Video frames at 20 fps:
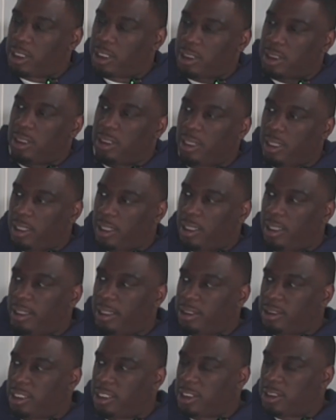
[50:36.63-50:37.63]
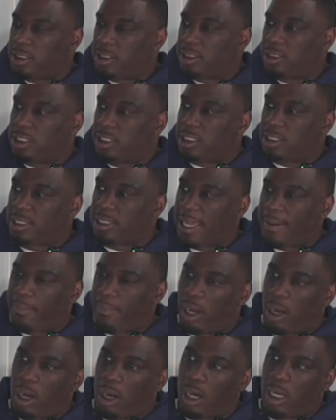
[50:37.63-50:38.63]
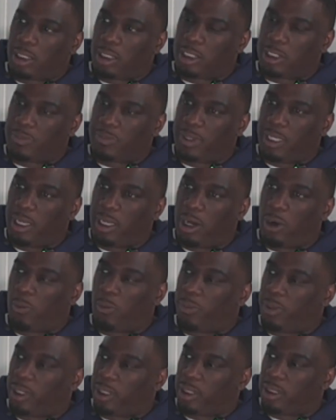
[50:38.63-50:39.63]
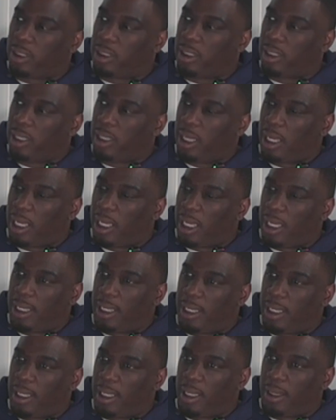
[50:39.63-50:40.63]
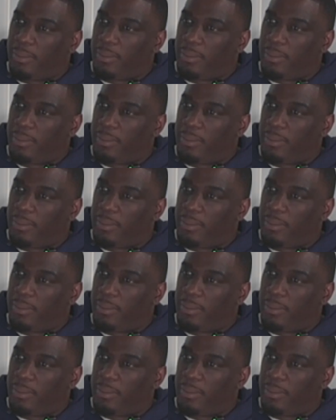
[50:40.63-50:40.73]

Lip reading: just let my heart just be open, and